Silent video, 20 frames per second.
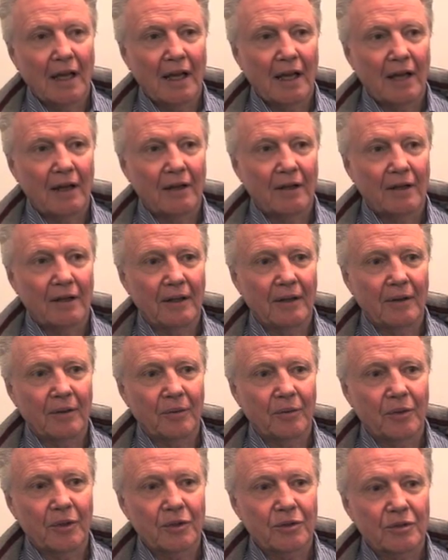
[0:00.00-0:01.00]
And
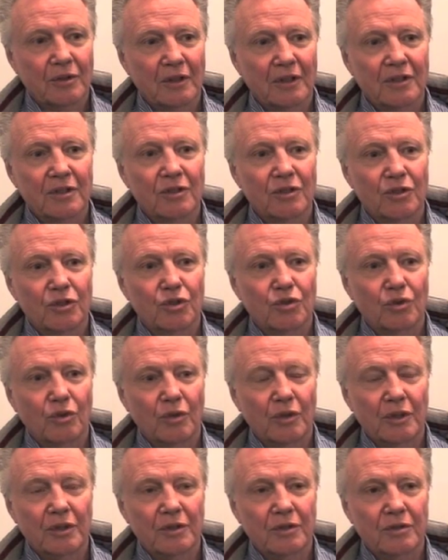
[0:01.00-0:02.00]
we used to listen to
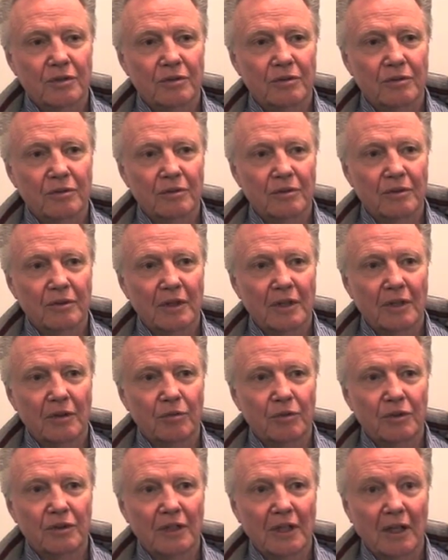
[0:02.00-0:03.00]
stories that he
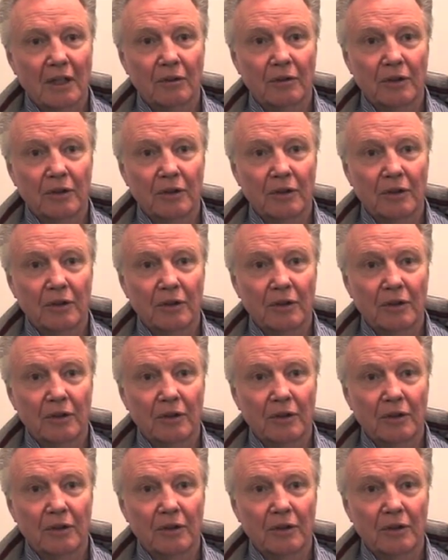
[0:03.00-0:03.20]
would tell.